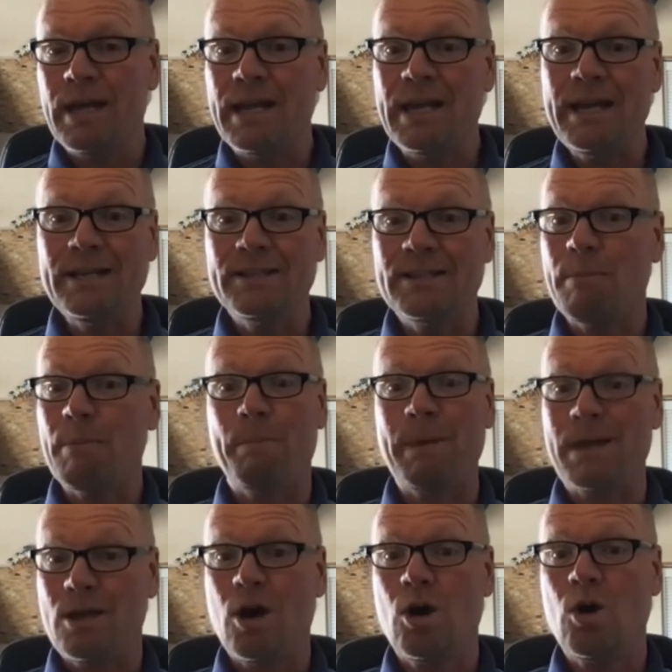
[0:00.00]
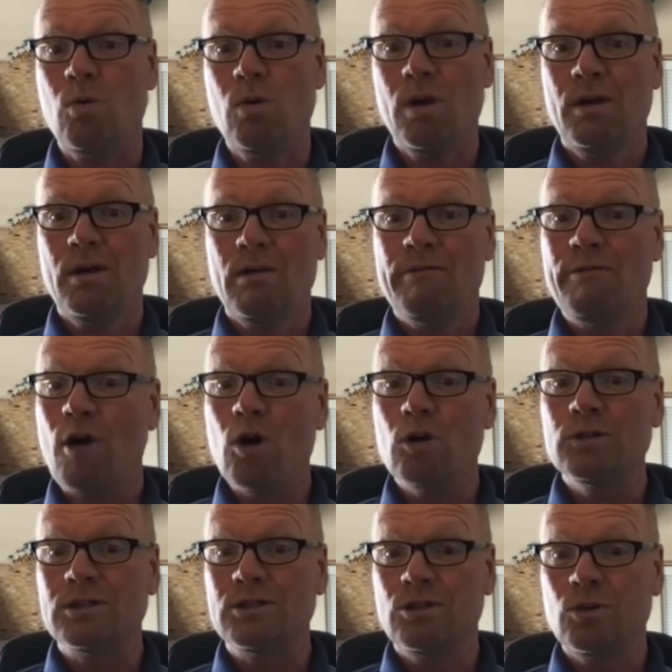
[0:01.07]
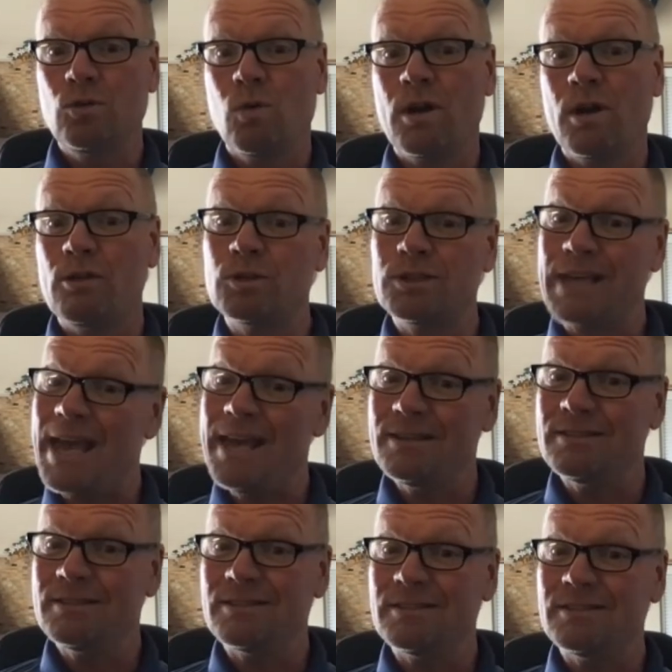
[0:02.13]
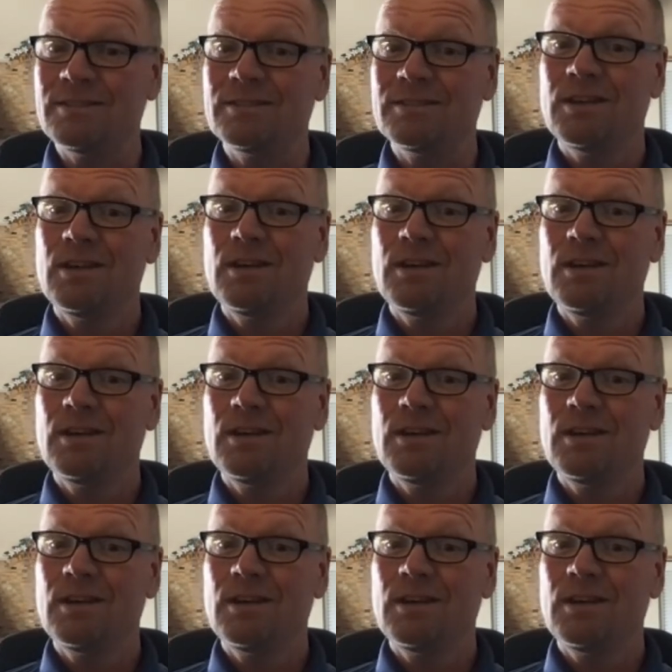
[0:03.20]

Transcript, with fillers: And anytime a PO falls into one of those cadences,